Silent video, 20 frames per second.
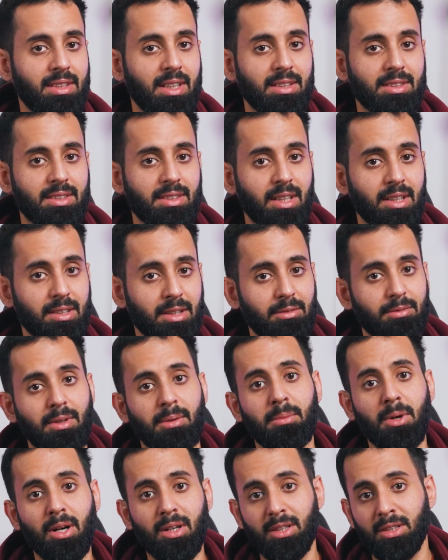that started
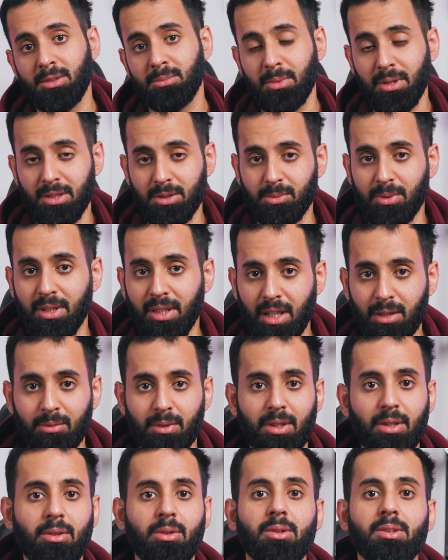from August because we're done
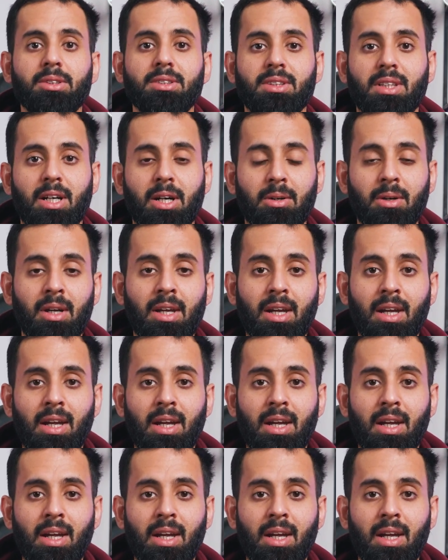with the course now.